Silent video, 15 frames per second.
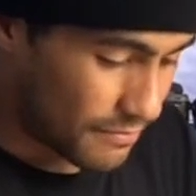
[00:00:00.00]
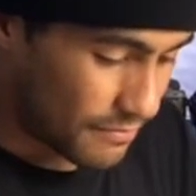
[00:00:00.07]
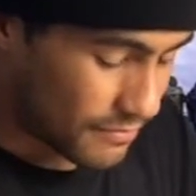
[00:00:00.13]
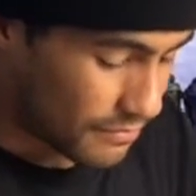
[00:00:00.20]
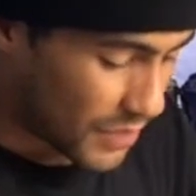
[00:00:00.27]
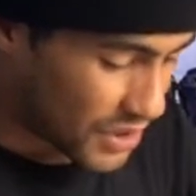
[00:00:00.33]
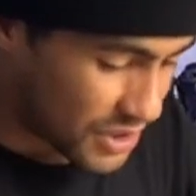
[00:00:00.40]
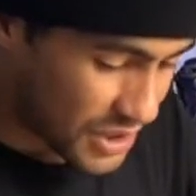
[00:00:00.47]

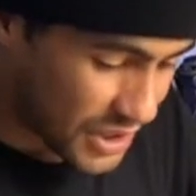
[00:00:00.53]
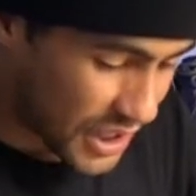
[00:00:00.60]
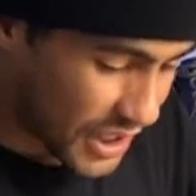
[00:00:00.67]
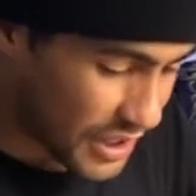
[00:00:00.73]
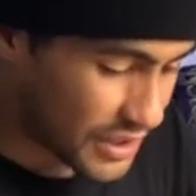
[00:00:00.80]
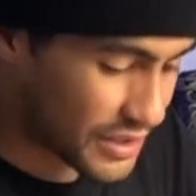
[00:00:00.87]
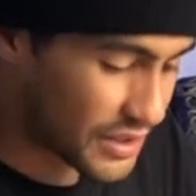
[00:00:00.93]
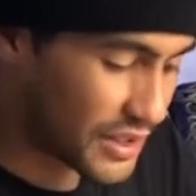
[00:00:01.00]

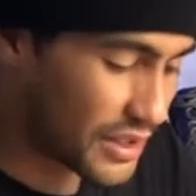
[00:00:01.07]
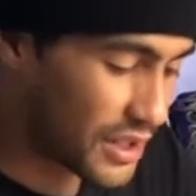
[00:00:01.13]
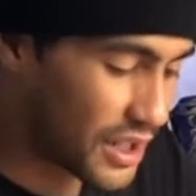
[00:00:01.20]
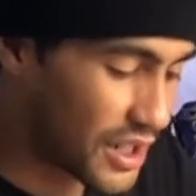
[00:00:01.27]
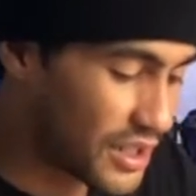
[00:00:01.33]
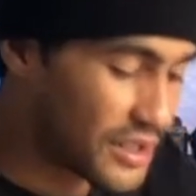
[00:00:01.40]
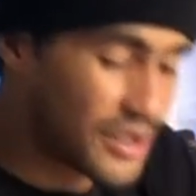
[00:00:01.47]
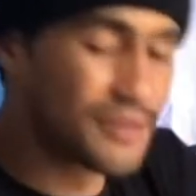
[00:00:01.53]
merchandise.
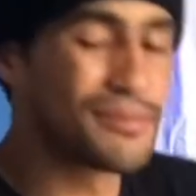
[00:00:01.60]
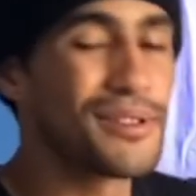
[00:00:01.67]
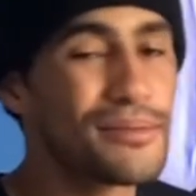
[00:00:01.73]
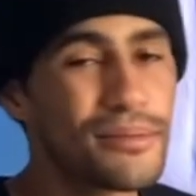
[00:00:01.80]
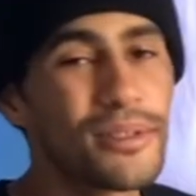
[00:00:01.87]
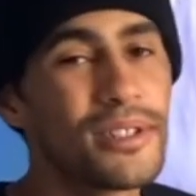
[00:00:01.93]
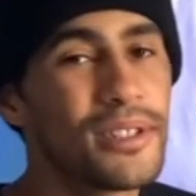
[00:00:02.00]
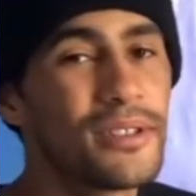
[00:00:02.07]
And it's
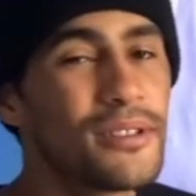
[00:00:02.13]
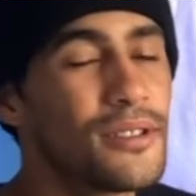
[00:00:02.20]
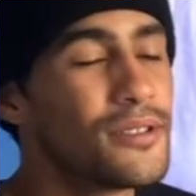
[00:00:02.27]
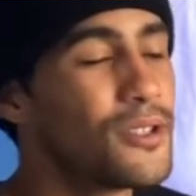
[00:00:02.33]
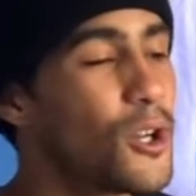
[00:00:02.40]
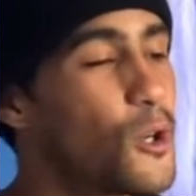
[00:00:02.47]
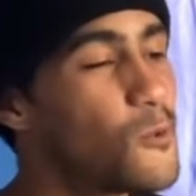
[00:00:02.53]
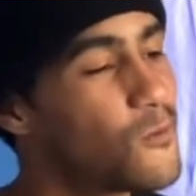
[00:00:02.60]
pretty
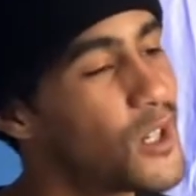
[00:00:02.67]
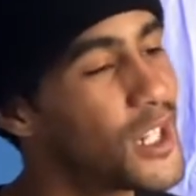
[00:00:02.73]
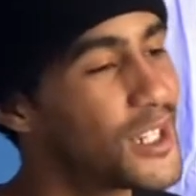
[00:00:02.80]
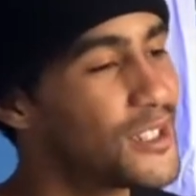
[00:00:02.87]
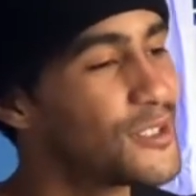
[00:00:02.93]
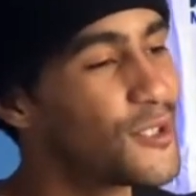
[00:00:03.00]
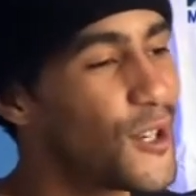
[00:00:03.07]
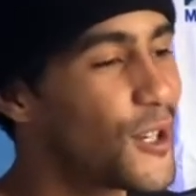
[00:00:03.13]

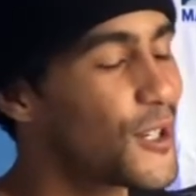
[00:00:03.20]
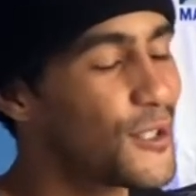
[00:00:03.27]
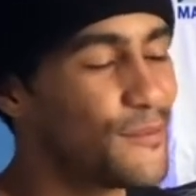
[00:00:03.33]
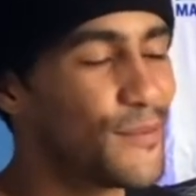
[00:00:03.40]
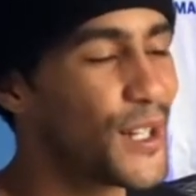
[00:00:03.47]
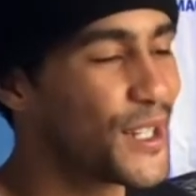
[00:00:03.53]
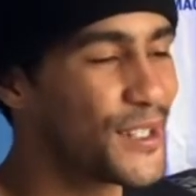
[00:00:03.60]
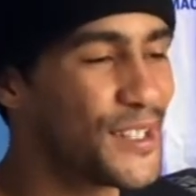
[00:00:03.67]
nerve-wracking talking
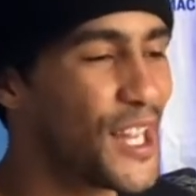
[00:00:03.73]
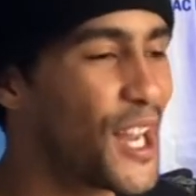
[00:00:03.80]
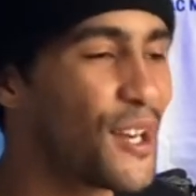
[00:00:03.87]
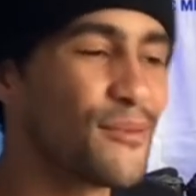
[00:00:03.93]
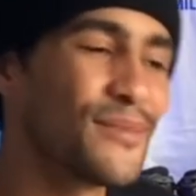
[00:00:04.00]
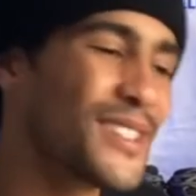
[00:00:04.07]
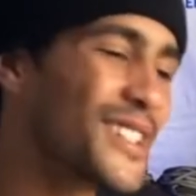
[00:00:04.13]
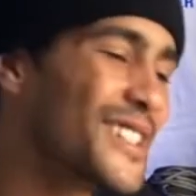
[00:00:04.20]
about it
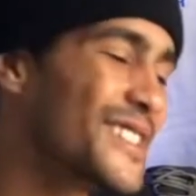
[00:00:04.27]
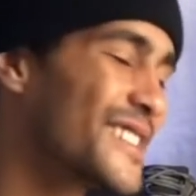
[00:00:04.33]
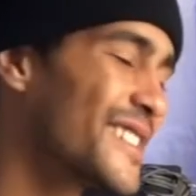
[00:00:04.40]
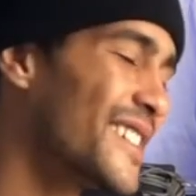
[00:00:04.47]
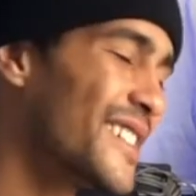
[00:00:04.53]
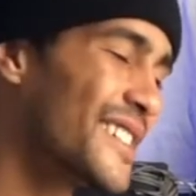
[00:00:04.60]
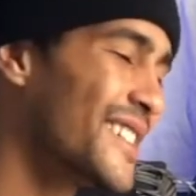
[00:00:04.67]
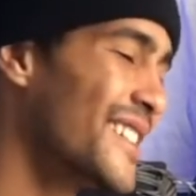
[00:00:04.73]
now, because
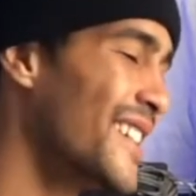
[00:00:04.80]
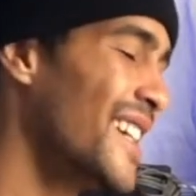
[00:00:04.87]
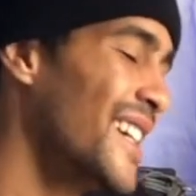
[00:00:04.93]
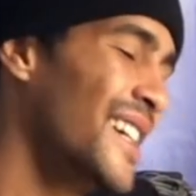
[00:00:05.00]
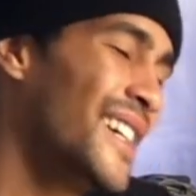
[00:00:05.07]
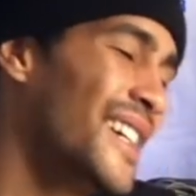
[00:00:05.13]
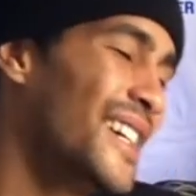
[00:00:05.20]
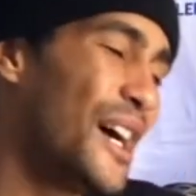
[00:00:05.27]
like
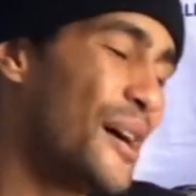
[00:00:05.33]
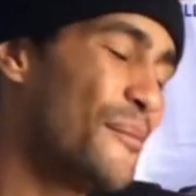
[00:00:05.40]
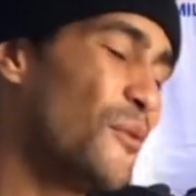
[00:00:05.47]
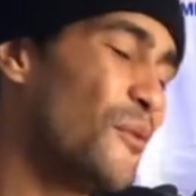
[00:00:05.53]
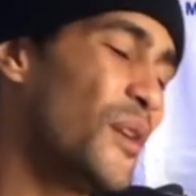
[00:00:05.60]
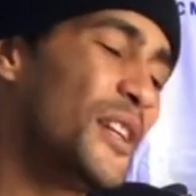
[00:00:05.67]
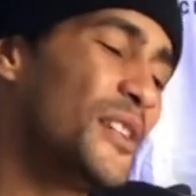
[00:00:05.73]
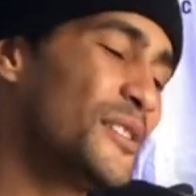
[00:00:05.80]
I've
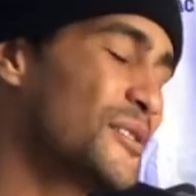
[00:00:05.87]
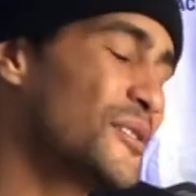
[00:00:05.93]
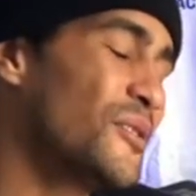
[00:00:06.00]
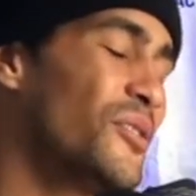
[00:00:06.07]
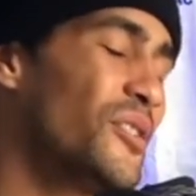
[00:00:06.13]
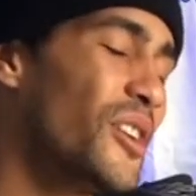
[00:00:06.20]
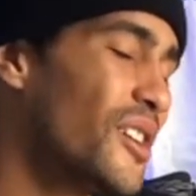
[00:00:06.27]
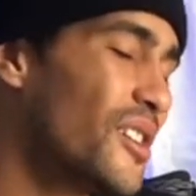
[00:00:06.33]
been waiting
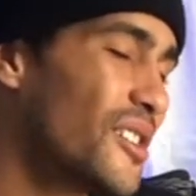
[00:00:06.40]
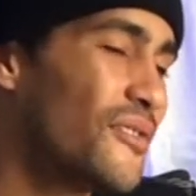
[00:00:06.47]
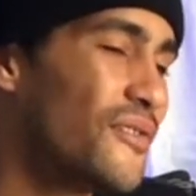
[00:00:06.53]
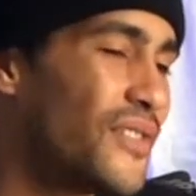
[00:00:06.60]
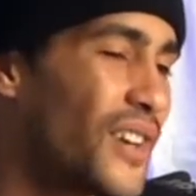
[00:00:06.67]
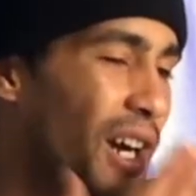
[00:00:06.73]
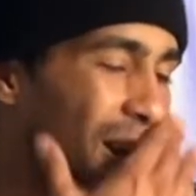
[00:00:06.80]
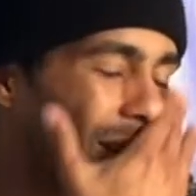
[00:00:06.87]
so long to
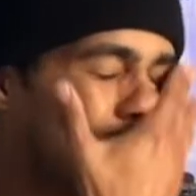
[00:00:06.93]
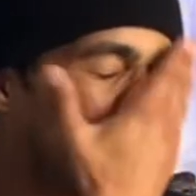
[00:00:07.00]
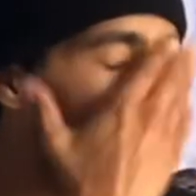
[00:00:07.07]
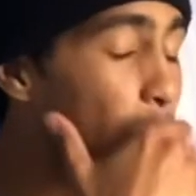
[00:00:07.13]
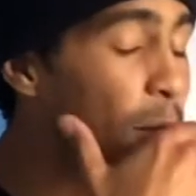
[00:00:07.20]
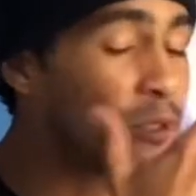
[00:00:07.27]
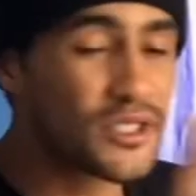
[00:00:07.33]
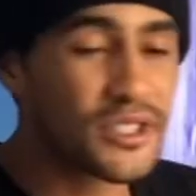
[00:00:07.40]
find a
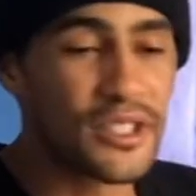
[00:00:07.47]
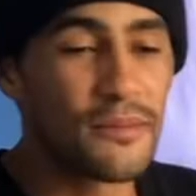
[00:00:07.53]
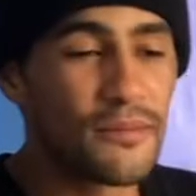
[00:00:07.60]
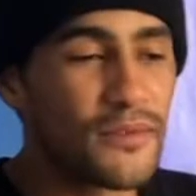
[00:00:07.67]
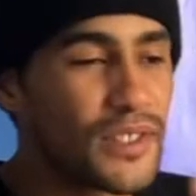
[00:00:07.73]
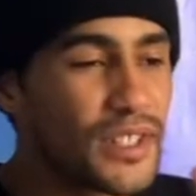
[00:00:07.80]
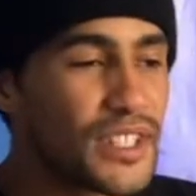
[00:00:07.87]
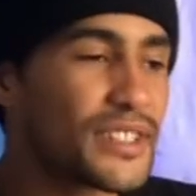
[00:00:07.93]
partnership
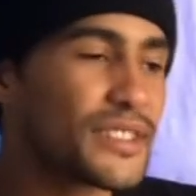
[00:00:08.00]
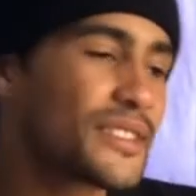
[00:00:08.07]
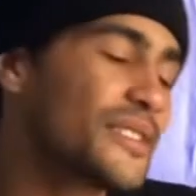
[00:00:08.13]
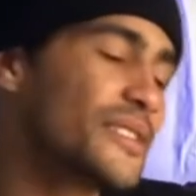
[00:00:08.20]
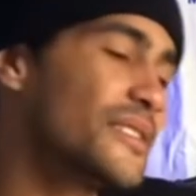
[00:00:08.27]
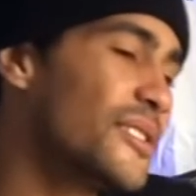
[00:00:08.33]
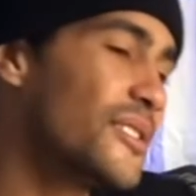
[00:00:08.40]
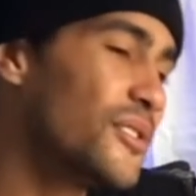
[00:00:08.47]
for this
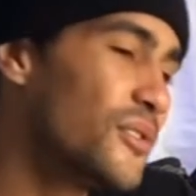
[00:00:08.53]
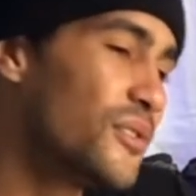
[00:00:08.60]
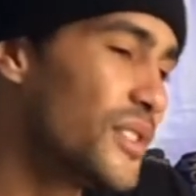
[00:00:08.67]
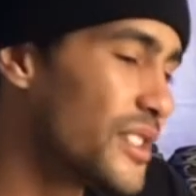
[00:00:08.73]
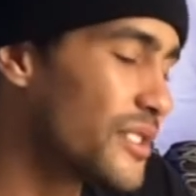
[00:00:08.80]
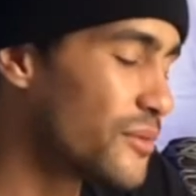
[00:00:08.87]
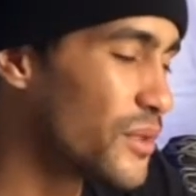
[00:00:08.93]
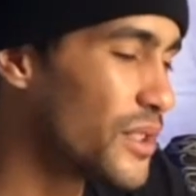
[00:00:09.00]
and to do
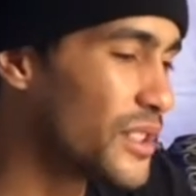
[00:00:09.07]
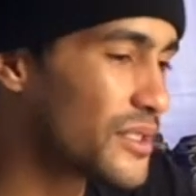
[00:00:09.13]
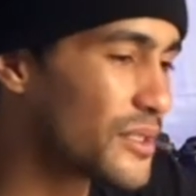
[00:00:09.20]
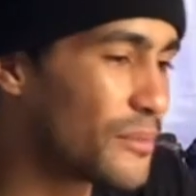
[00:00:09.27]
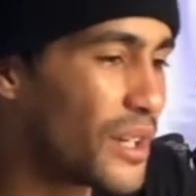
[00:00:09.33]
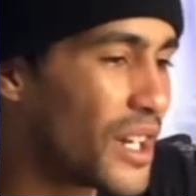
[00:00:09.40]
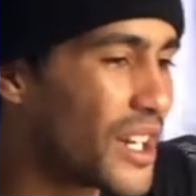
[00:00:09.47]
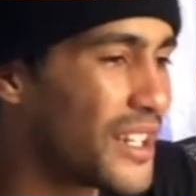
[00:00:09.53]
this with
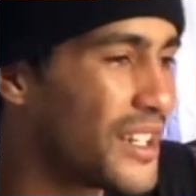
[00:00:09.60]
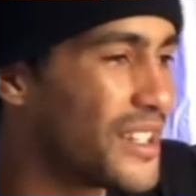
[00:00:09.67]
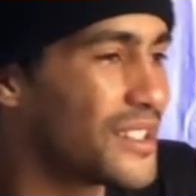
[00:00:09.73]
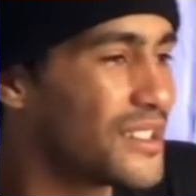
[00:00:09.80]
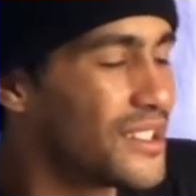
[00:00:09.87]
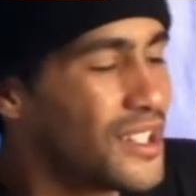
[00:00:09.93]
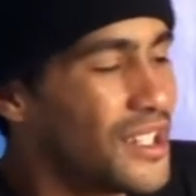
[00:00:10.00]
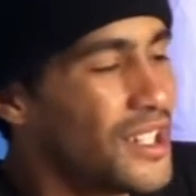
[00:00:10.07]
somebody, and